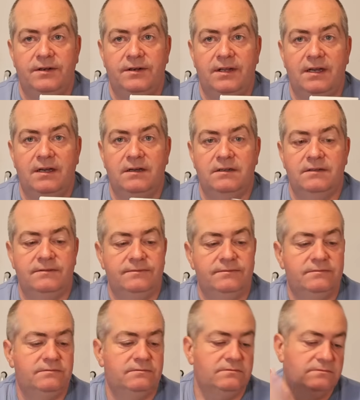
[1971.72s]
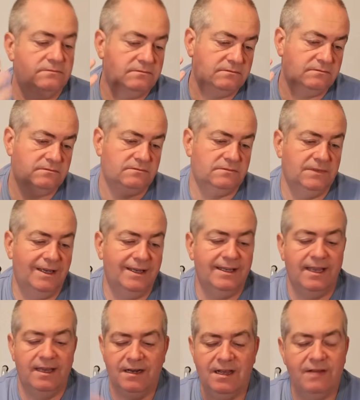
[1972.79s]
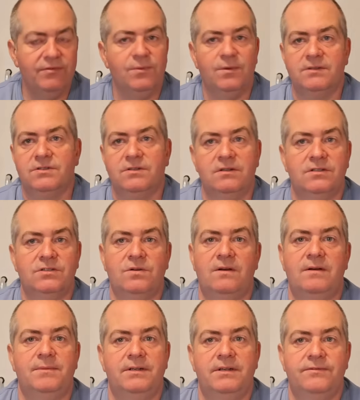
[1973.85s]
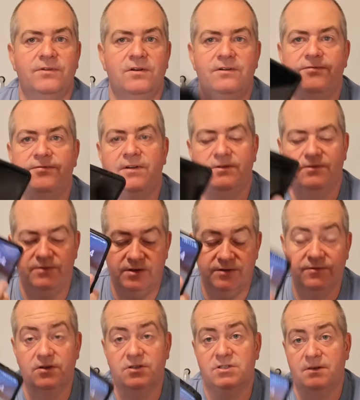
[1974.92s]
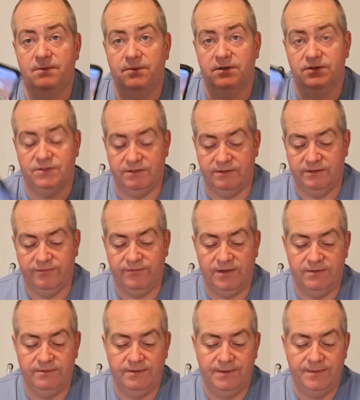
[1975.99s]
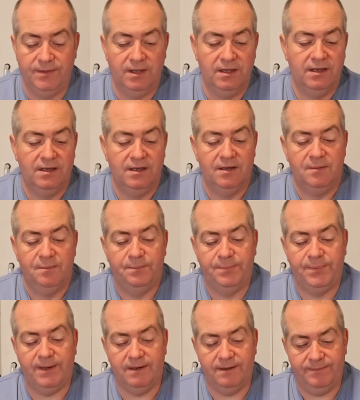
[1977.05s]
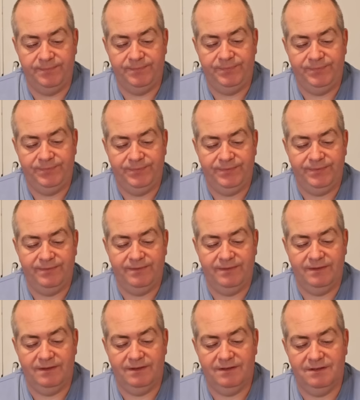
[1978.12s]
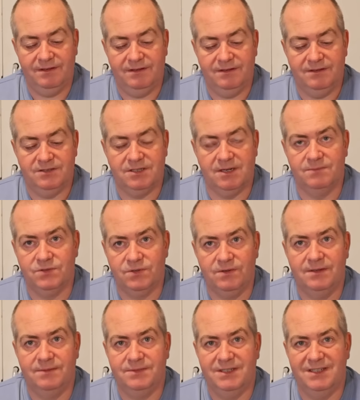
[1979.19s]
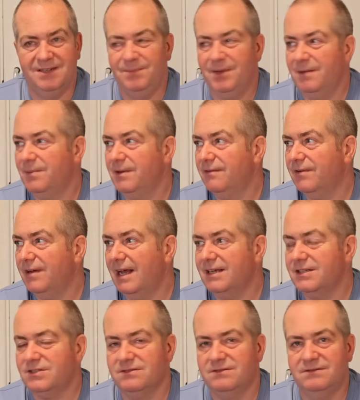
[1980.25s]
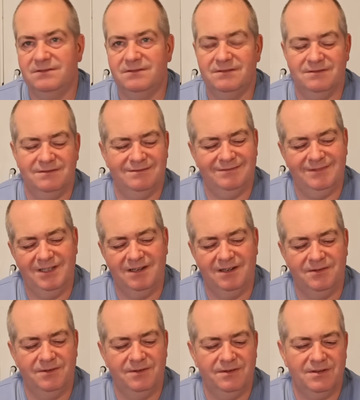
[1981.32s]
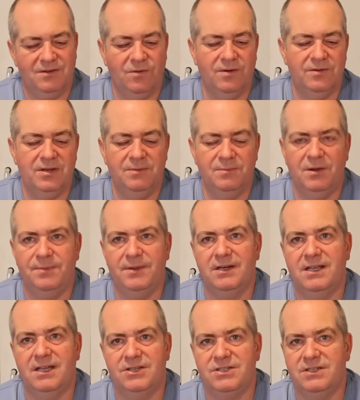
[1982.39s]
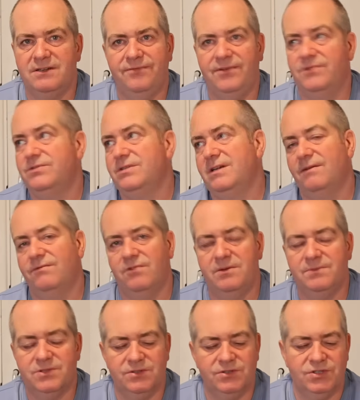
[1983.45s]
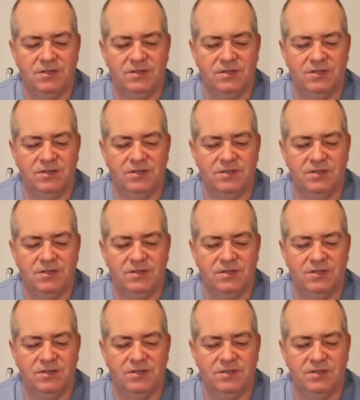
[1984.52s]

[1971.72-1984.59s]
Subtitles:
Now, again, everyone's got a timer. You've got a phone, you've got a stopwatch on your phone. But sometimes it can be a bit of a hassle, you know, or you might be in the kitchen, your phone's in the other room, it's on